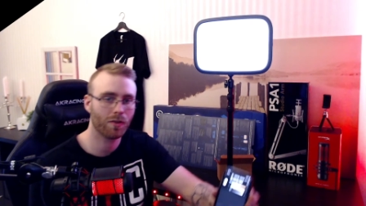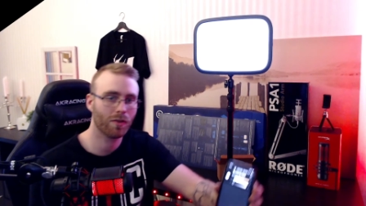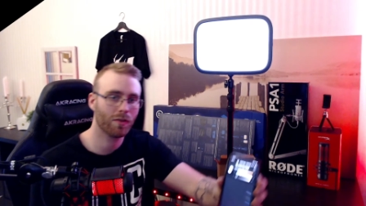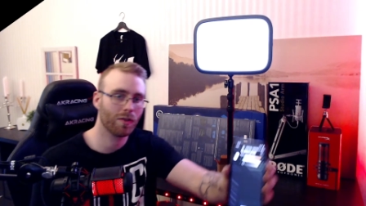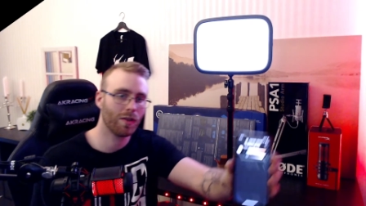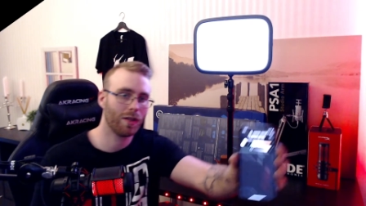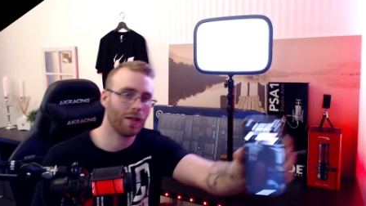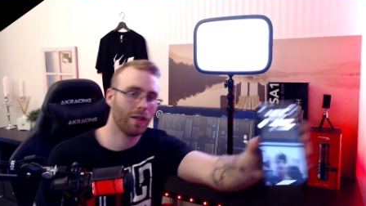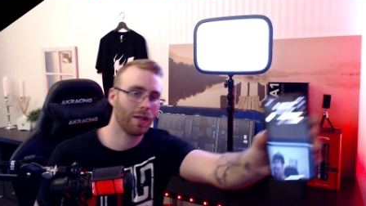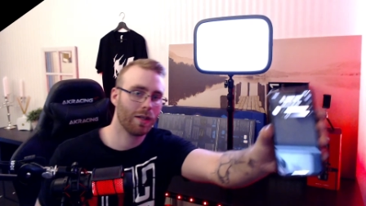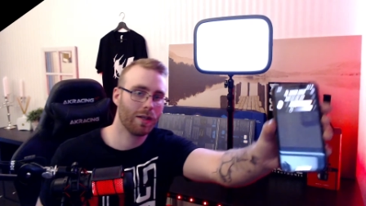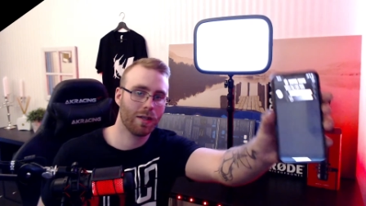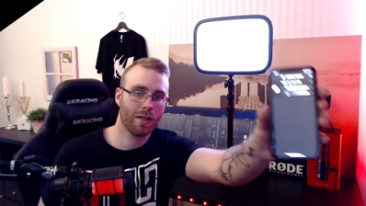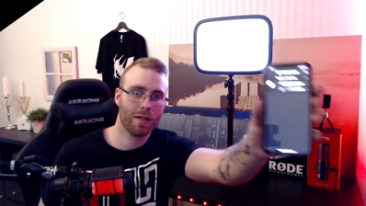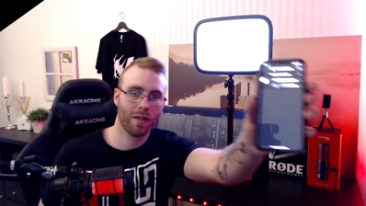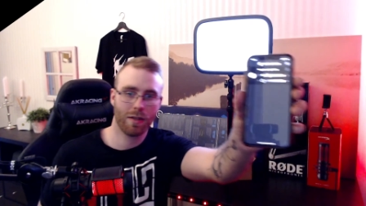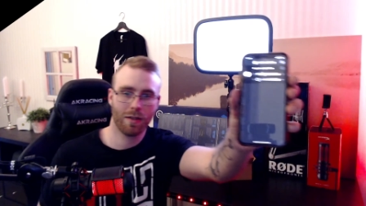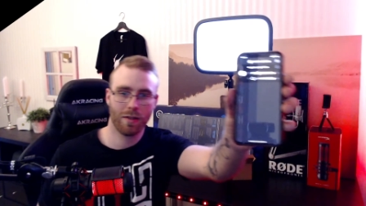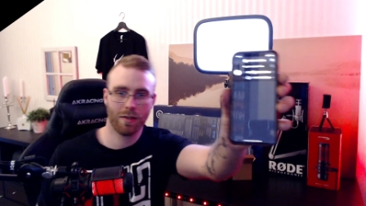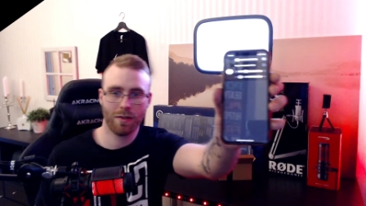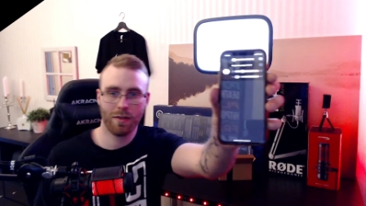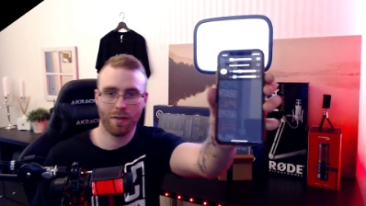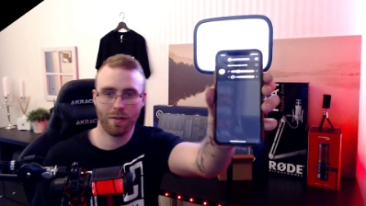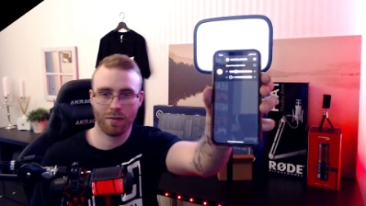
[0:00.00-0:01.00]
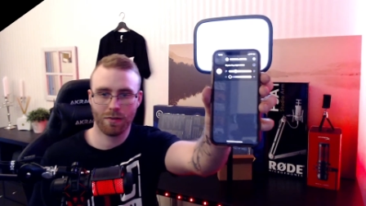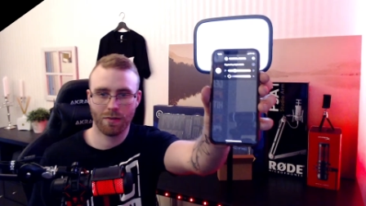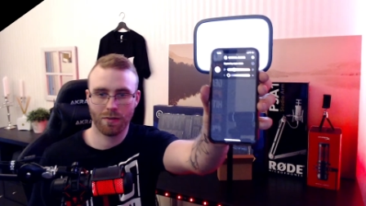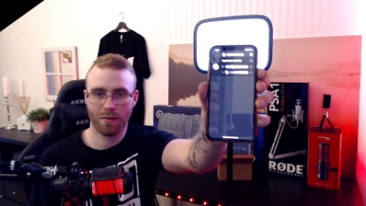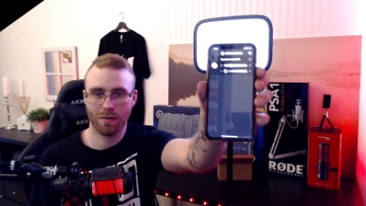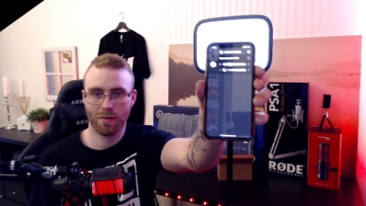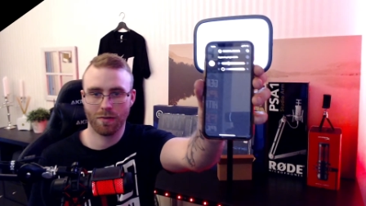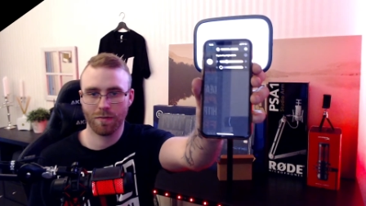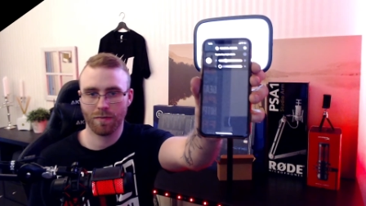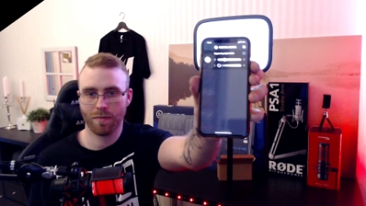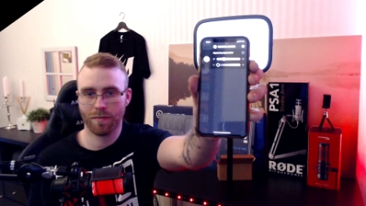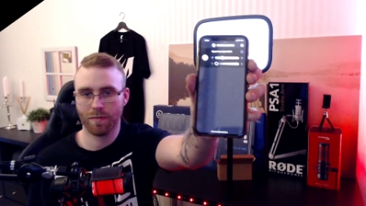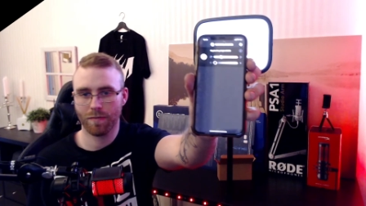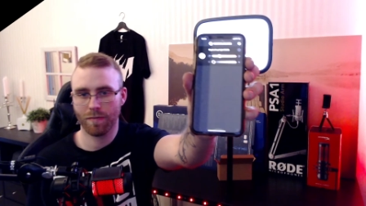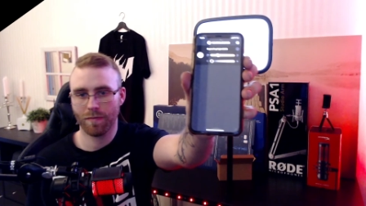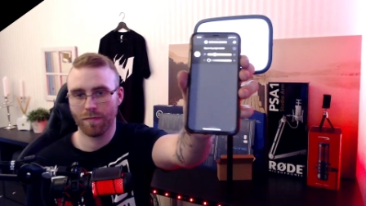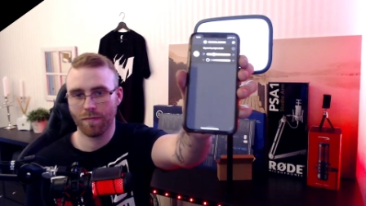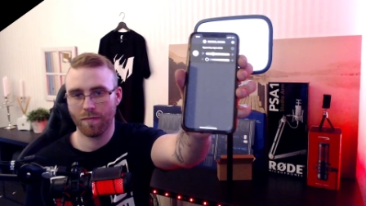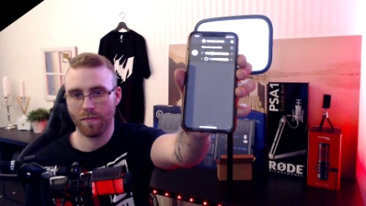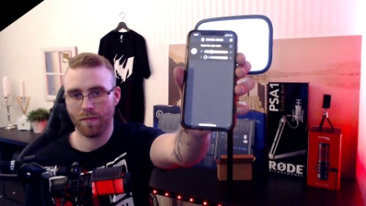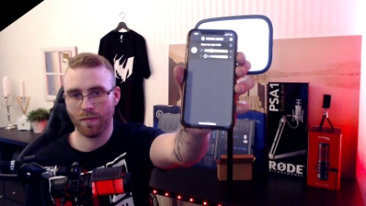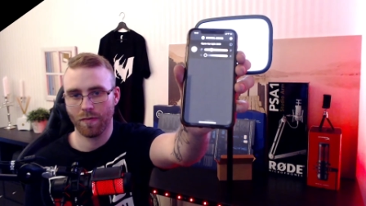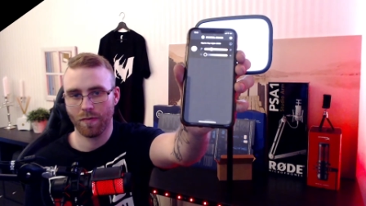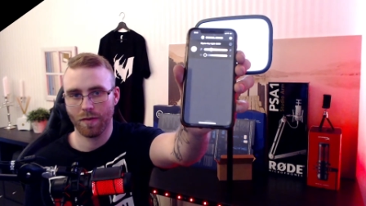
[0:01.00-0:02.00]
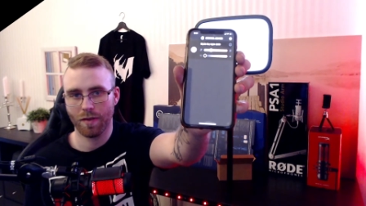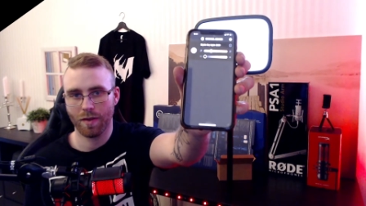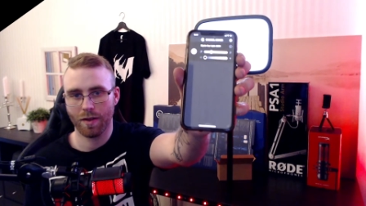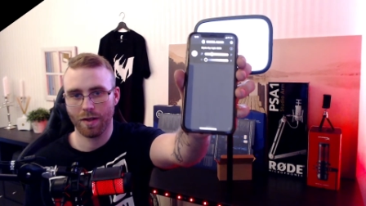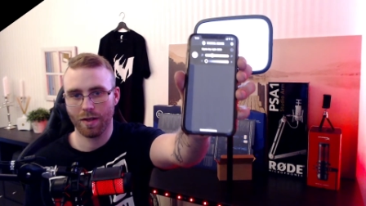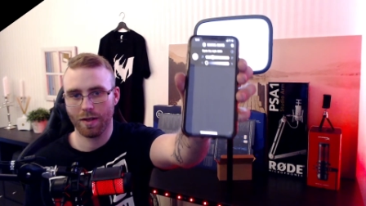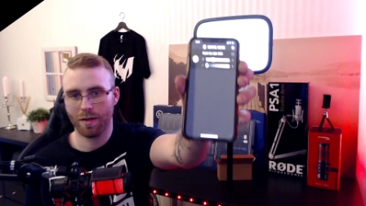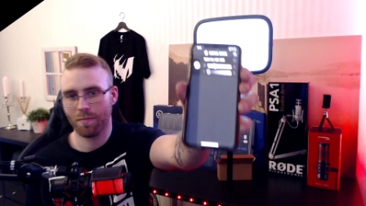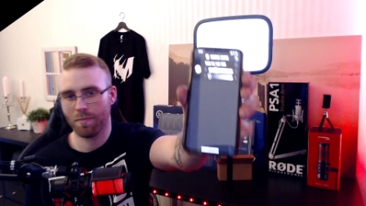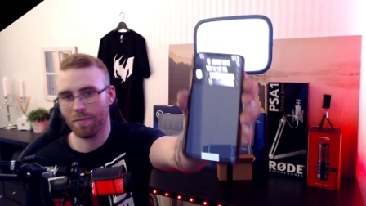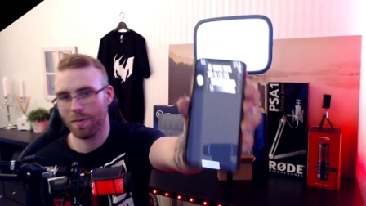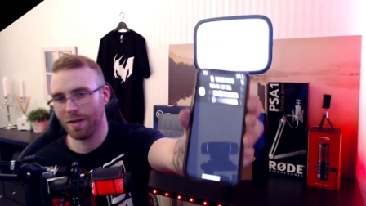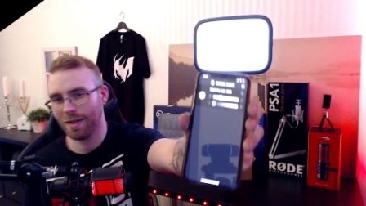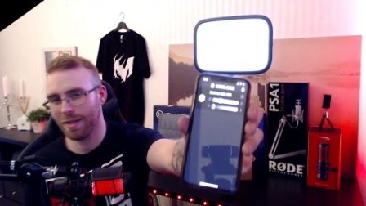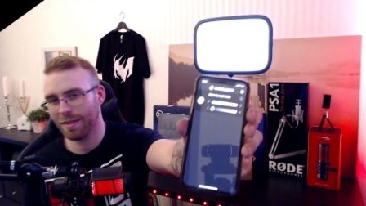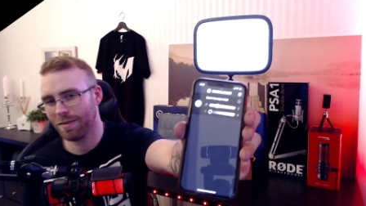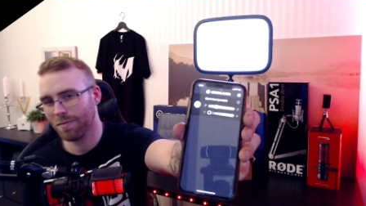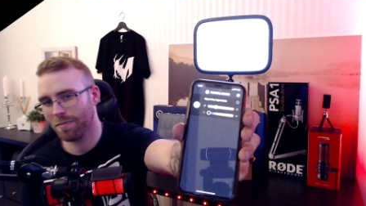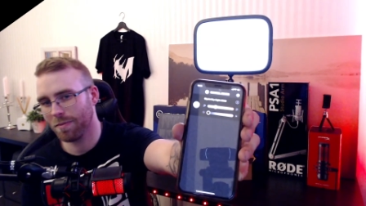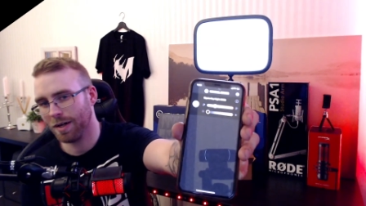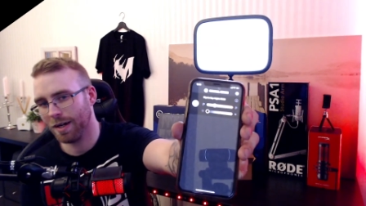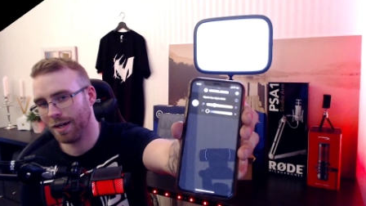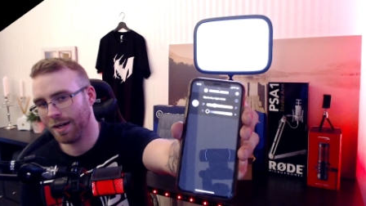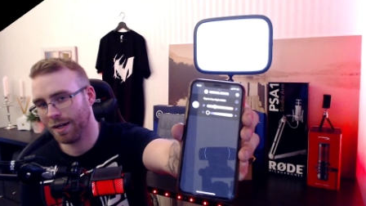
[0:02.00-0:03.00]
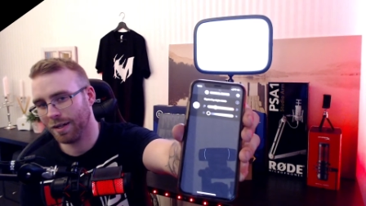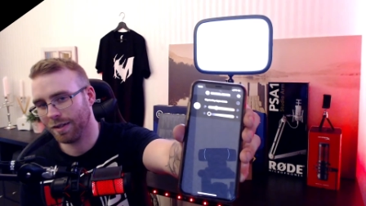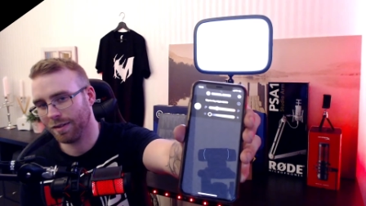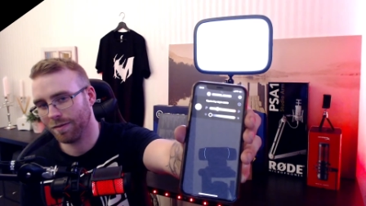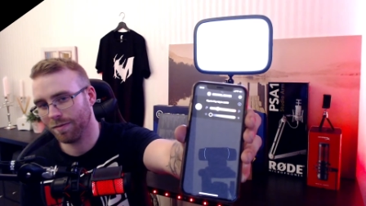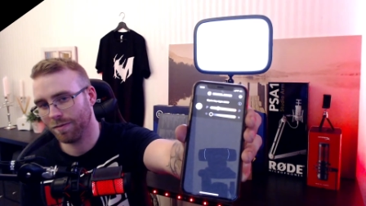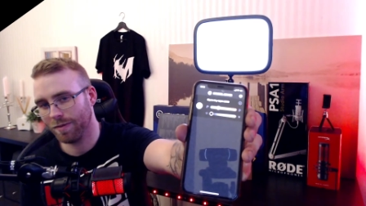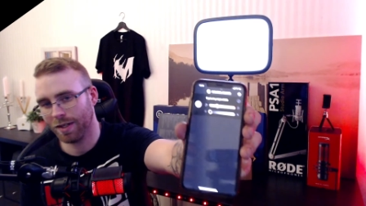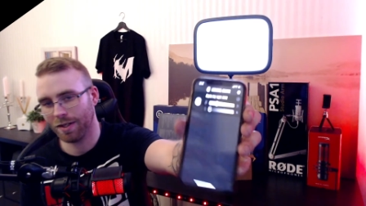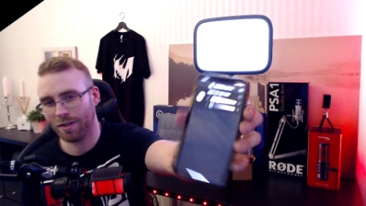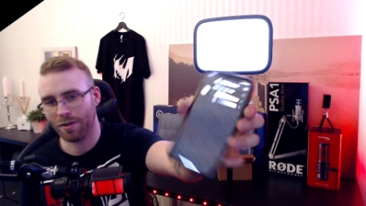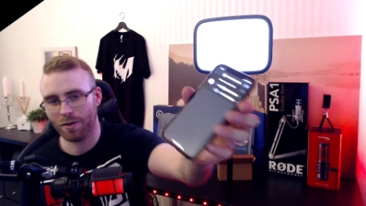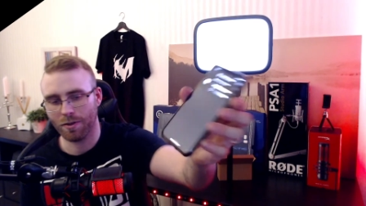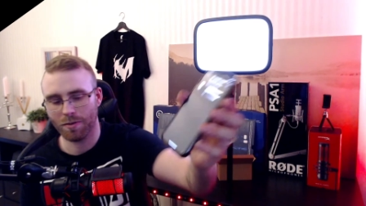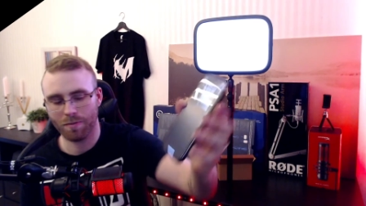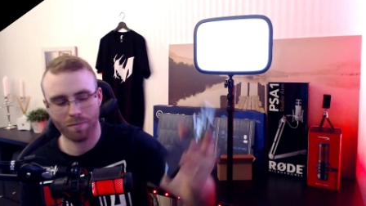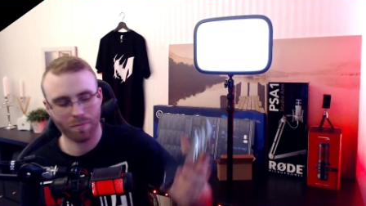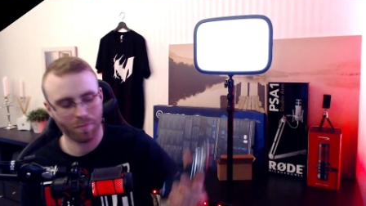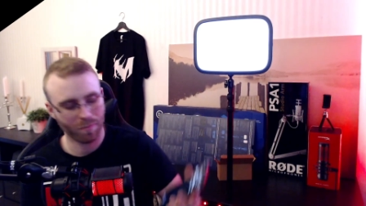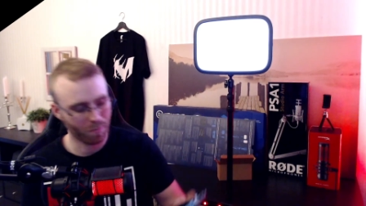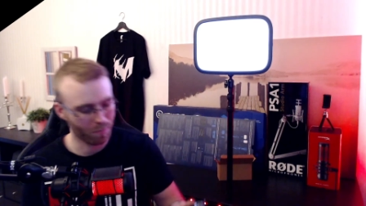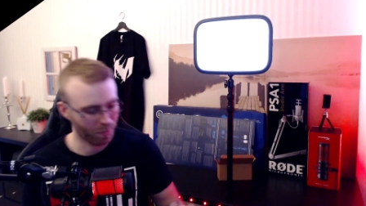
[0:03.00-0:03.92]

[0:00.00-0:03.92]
like this. It's bad, I know,